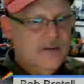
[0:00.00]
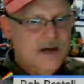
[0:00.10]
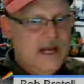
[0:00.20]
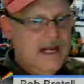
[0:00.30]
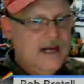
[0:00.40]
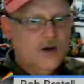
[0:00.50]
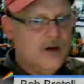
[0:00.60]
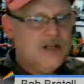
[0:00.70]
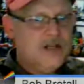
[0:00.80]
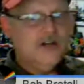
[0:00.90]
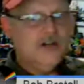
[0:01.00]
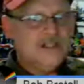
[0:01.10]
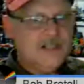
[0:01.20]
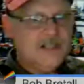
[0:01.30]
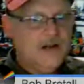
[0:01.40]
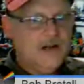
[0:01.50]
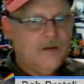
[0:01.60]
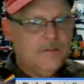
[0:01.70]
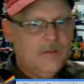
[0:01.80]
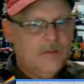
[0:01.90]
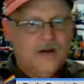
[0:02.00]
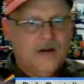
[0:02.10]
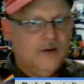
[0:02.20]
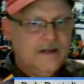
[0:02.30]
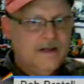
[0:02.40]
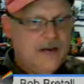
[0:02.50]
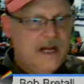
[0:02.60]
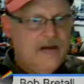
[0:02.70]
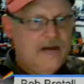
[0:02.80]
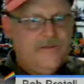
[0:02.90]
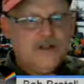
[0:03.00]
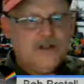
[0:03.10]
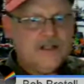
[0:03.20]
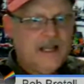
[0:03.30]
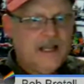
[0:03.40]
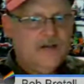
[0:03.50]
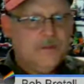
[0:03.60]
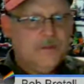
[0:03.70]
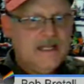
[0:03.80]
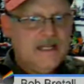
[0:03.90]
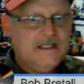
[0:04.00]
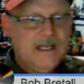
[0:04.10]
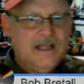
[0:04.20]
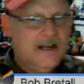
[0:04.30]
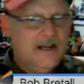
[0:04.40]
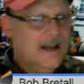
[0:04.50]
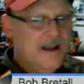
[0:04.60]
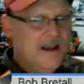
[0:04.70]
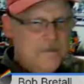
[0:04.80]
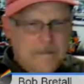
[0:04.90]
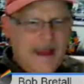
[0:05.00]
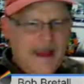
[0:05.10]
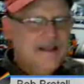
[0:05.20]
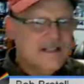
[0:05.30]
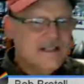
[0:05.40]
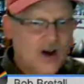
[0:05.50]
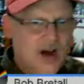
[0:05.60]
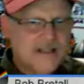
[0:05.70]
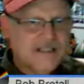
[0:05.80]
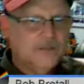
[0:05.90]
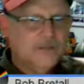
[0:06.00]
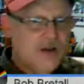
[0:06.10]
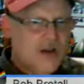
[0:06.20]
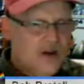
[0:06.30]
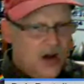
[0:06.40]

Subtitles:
read Original Sin from Marvel and they read Future's End from DC, and they're like, man, this is awesome. Look at all